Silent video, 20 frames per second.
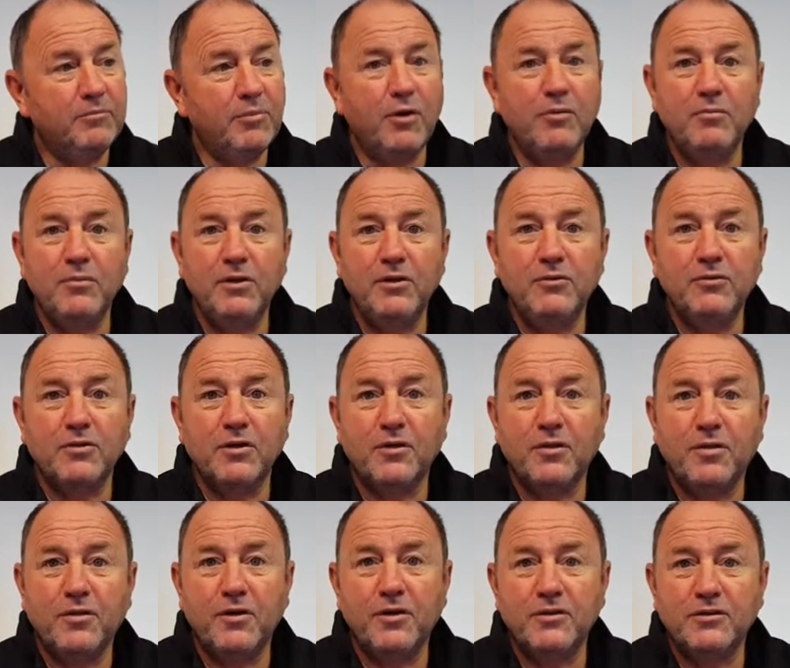Bromley who's
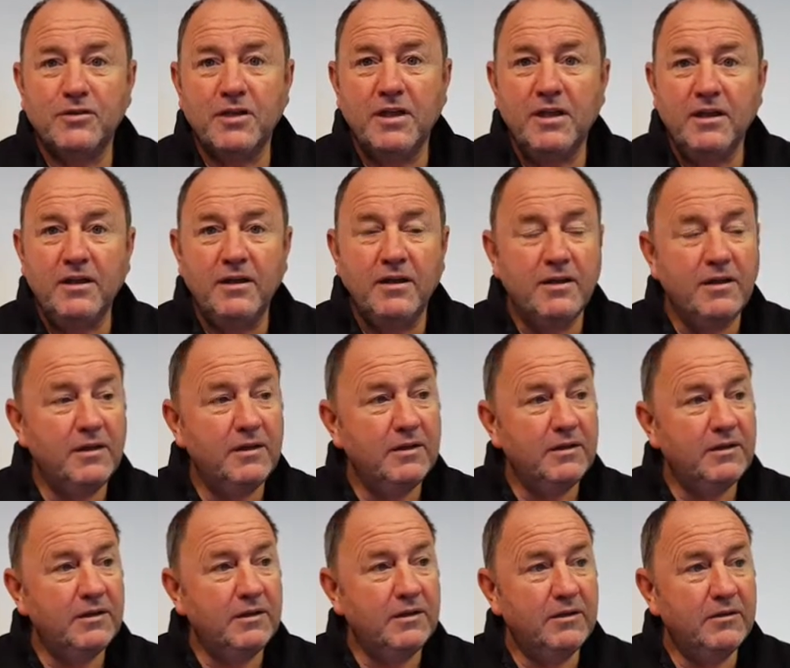got 13,
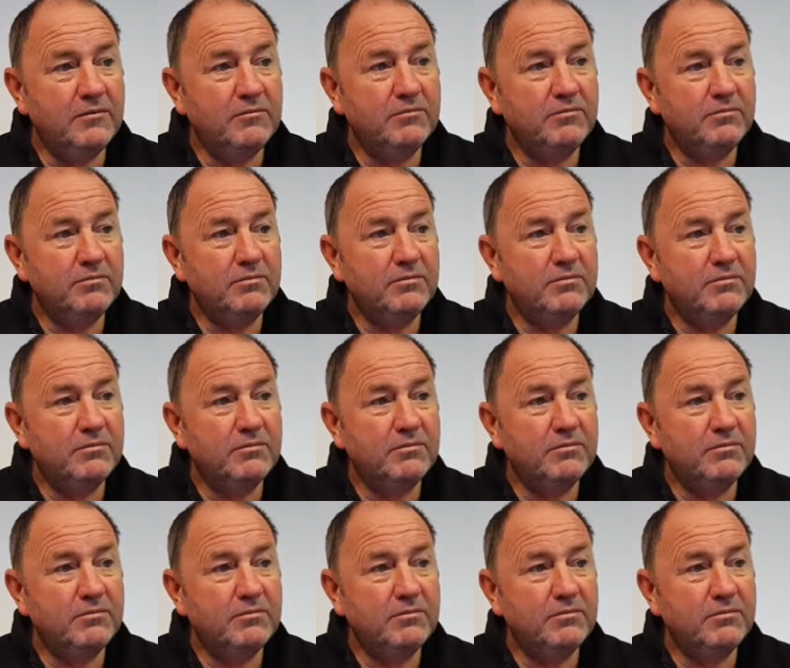um,